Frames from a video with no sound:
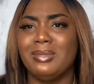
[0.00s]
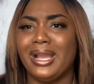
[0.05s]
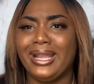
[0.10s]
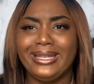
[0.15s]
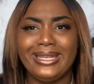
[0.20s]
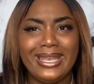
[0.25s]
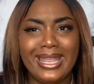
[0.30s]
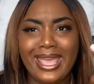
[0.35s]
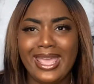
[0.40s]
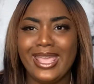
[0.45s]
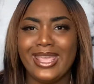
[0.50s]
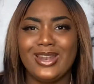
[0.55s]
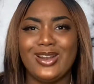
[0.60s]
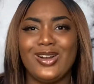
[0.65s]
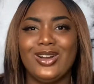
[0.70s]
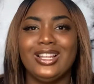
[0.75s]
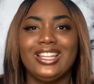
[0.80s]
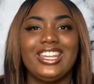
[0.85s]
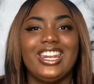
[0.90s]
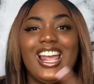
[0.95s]
net and
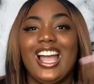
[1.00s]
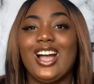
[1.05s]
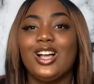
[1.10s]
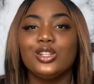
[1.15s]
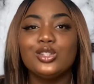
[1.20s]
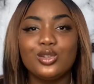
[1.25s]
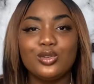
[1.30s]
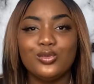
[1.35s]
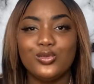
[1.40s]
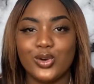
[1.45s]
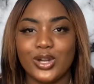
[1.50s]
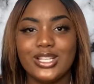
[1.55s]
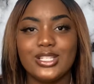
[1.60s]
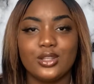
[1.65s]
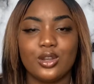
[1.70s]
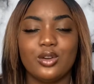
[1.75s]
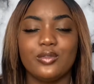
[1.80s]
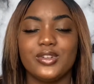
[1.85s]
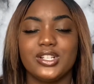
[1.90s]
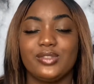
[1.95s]
all of that. I'll do
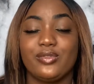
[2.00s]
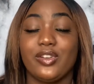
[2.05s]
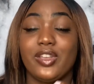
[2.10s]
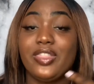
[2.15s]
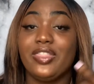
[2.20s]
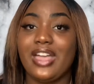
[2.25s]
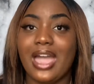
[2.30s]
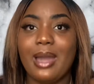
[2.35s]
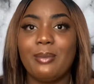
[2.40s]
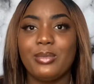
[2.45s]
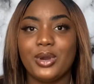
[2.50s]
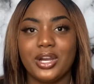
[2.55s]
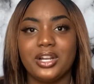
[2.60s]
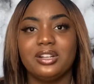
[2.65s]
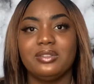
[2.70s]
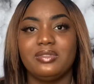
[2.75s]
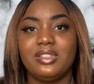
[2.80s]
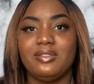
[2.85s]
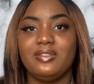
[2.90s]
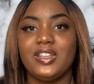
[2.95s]
voiceovers for that part
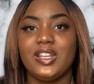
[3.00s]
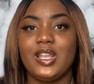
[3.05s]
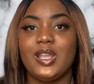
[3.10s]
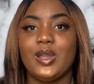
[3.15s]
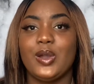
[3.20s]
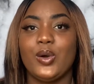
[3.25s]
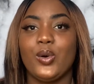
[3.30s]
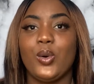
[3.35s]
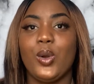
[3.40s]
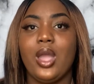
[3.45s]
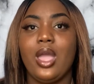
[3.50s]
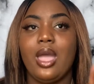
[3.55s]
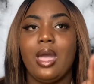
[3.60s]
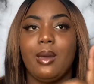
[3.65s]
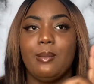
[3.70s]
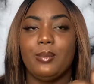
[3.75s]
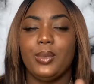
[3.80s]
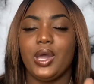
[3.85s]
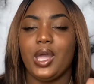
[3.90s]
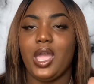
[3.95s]
of the video,
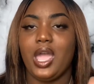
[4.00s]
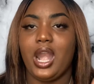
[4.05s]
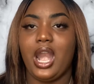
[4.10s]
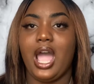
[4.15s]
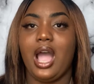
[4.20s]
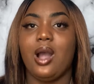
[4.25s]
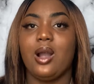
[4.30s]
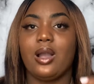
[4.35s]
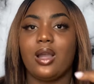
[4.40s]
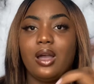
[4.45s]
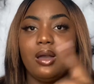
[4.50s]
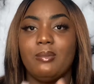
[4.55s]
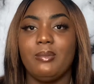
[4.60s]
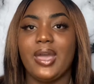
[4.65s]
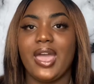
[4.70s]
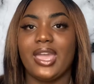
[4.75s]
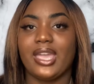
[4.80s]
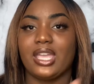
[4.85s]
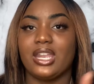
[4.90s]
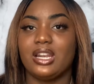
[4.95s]
but I'll come
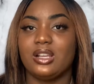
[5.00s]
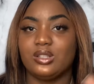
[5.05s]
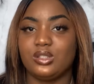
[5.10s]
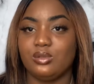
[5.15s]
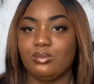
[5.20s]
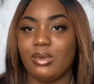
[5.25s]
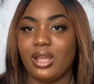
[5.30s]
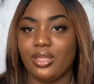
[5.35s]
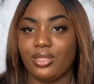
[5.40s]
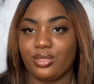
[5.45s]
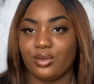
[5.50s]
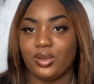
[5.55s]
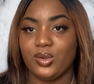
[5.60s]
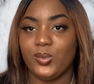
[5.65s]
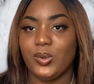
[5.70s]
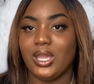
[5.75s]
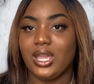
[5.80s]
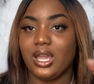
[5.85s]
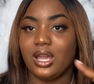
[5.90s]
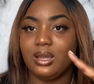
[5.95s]
back and I'll do my
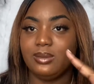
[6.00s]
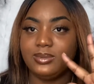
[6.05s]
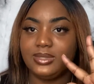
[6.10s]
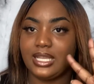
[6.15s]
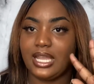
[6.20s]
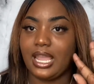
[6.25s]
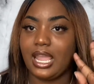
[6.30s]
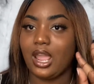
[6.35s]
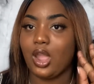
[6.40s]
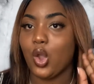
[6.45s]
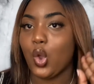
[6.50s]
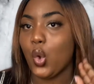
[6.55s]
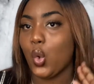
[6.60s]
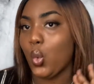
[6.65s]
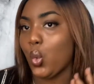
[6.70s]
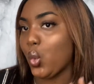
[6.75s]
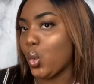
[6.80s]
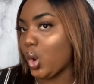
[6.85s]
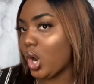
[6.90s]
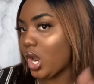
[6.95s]
3-week update
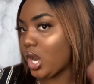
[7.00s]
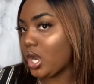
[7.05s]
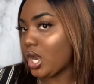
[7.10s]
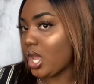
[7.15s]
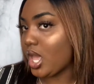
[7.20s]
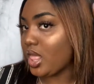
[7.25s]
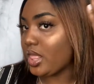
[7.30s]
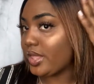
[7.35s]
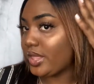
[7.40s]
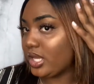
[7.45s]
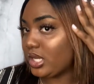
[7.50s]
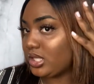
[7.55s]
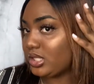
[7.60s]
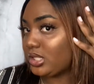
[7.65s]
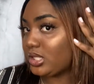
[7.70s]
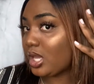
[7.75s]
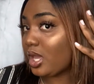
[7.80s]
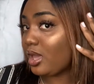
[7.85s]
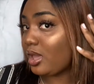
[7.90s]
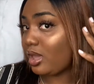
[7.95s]
on
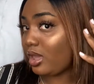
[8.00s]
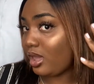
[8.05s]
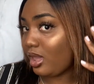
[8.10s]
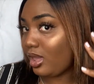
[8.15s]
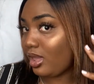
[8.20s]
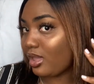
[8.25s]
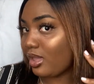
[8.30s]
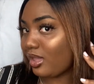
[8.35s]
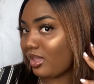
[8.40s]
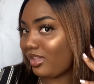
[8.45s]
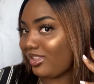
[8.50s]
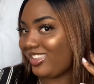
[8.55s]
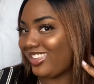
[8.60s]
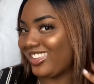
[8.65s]
this hair.